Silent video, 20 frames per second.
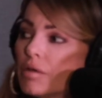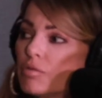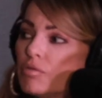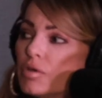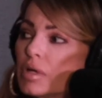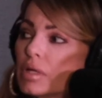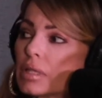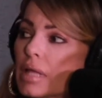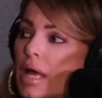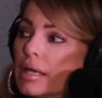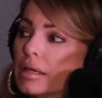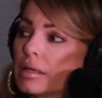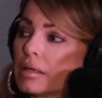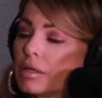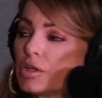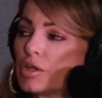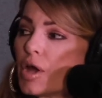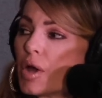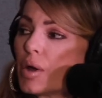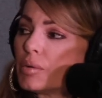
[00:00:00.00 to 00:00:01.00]
I feel like,
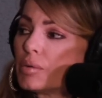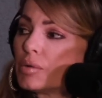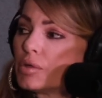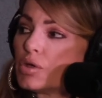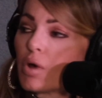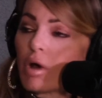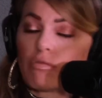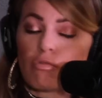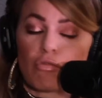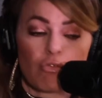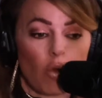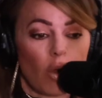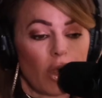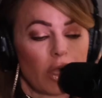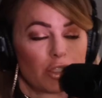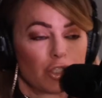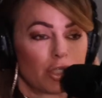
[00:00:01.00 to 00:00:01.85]
you have a voice.